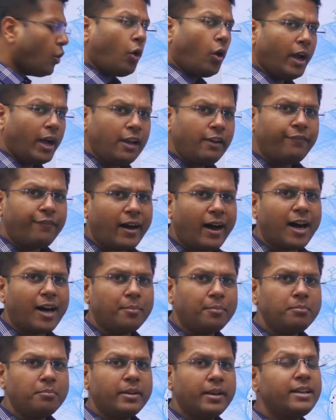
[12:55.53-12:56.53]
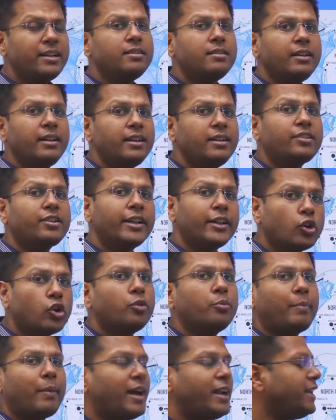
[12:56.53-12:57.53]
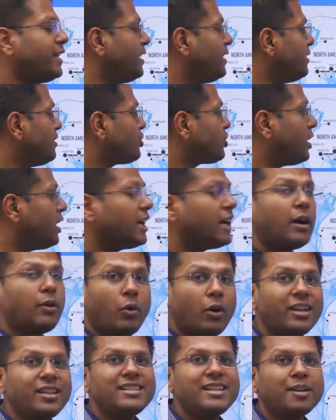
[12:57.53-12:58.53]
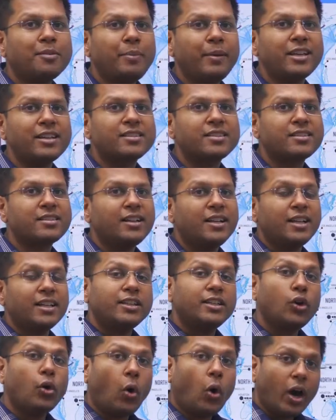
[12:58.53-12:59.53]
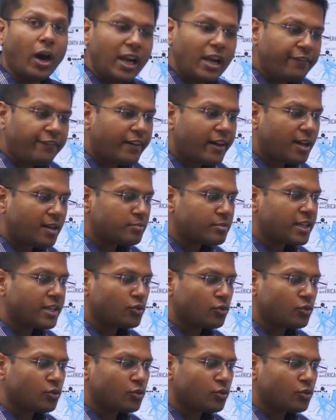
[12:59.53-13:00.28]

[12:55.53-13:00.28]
oil farm in, in Trincomalee, Mali in Sri Lanka, what is that place? The oil farms are